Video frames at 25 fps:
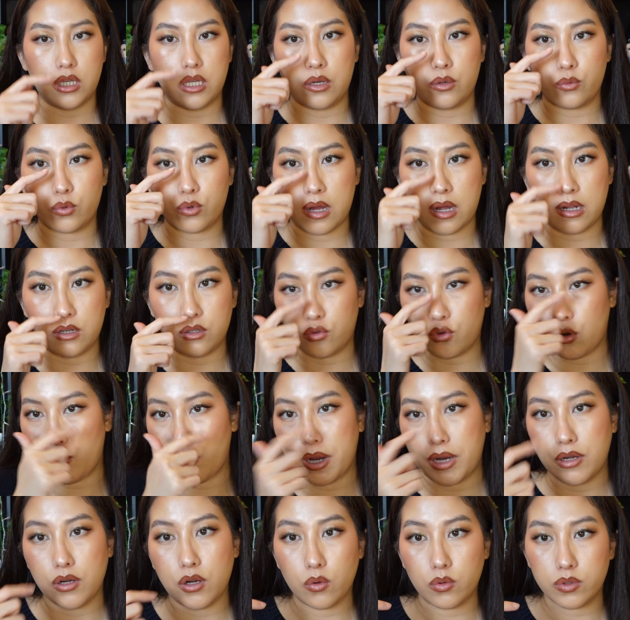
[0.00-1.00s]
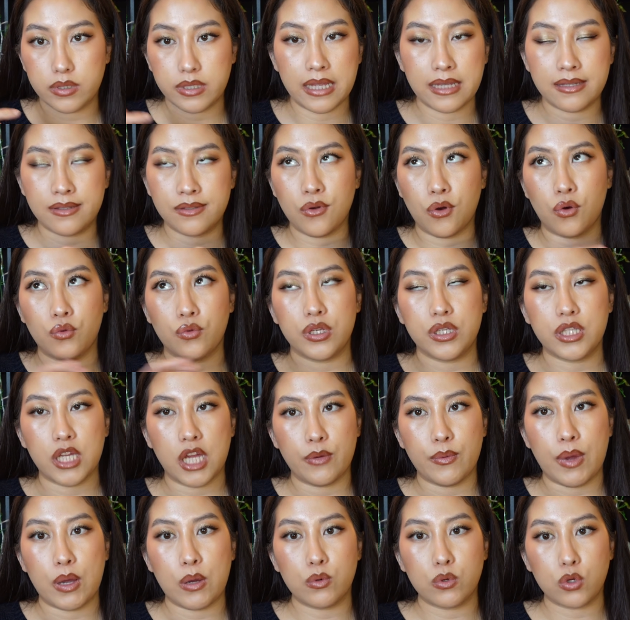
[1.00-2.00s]
and contour my nose. That's the only
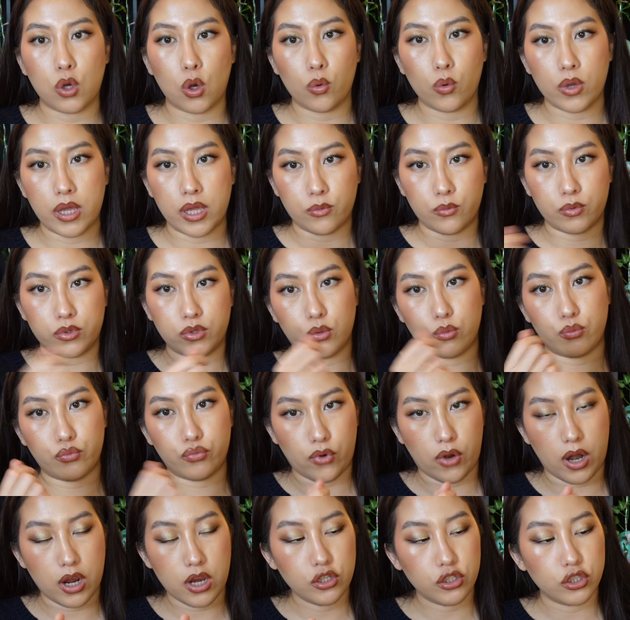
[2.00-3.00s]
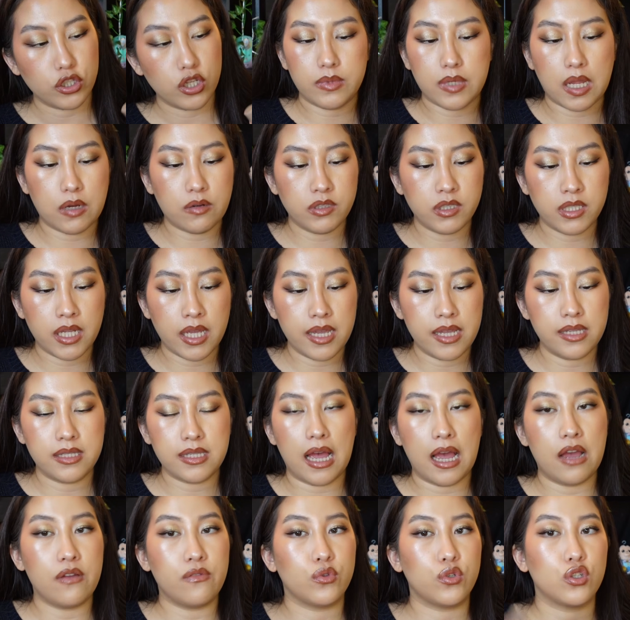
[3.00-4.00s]
time I would go in with a brush. Nowadays,
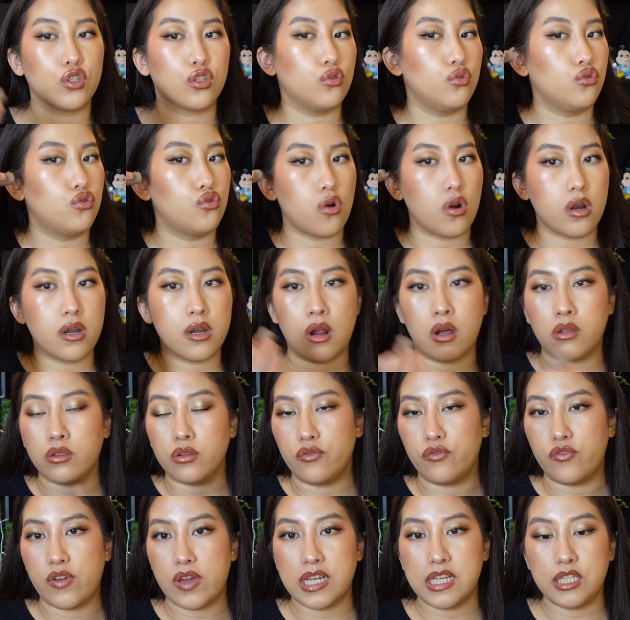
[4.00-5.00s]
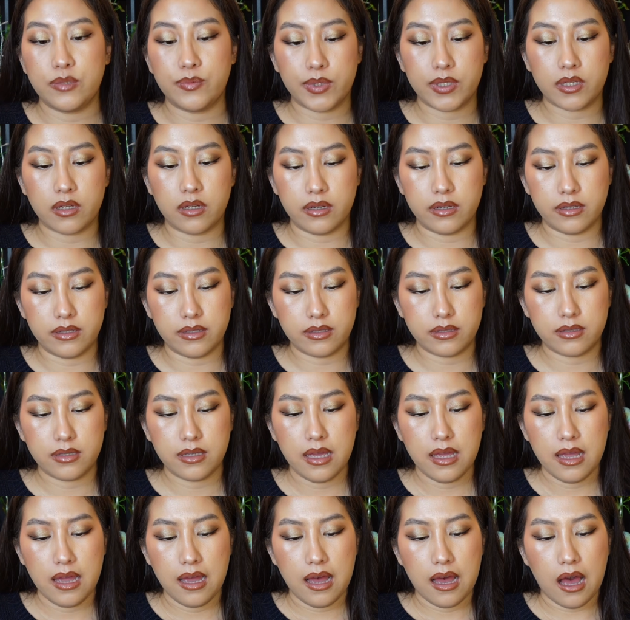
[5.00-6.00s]
I'm just drawing it on the face because
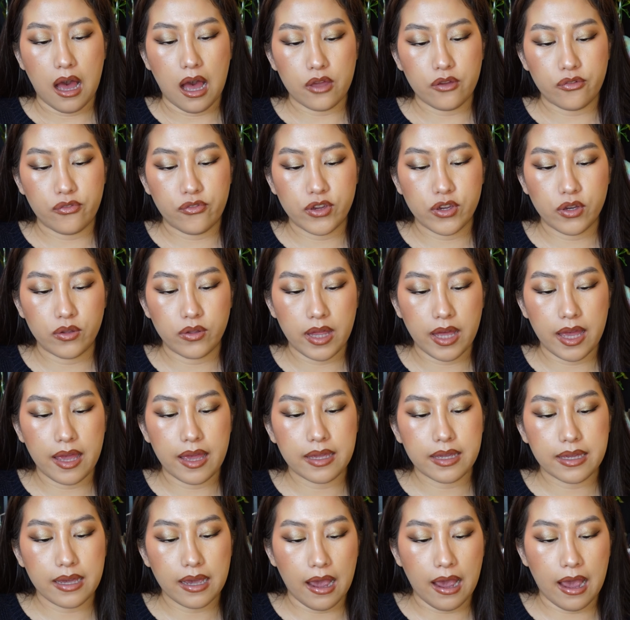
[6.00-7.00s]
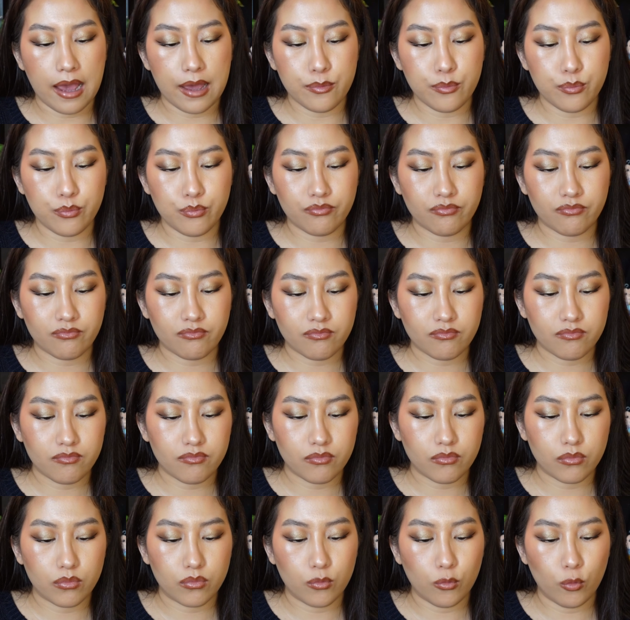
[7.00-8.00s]
I feel like when
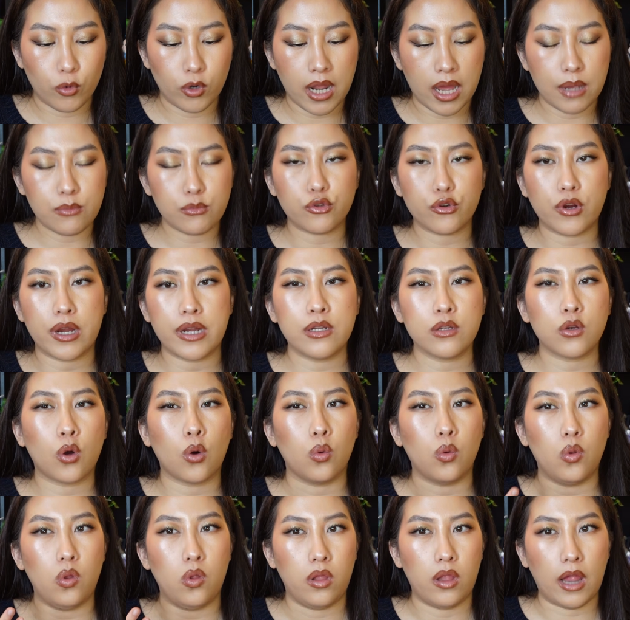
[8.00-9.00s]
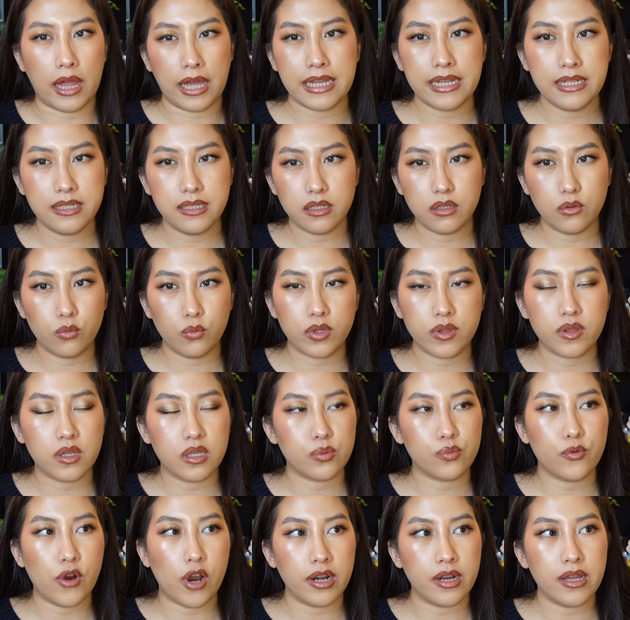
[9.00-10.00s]
I'm trying to go light with
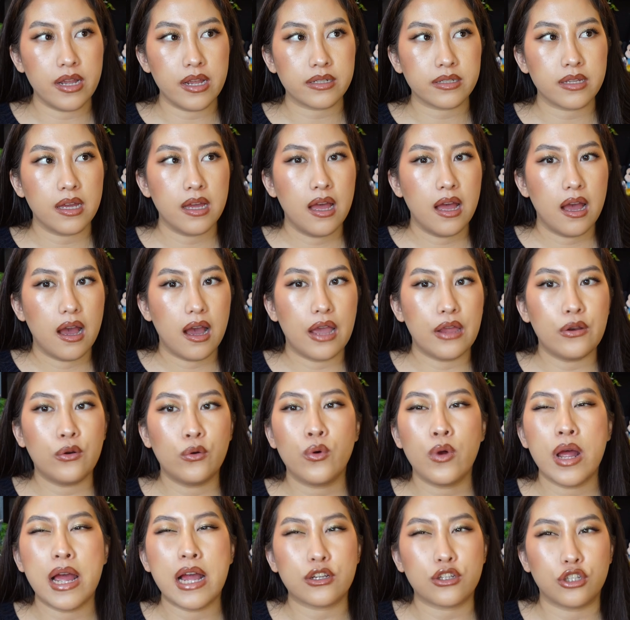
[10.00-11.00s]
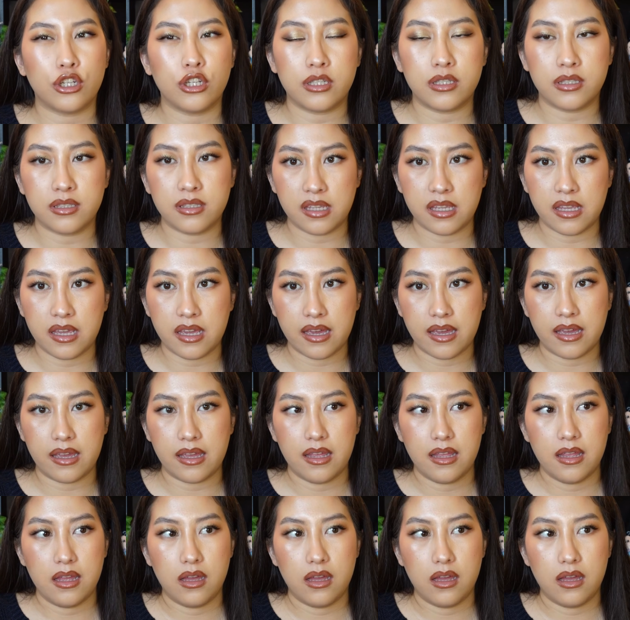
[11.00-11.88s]
this product, I don't actually see it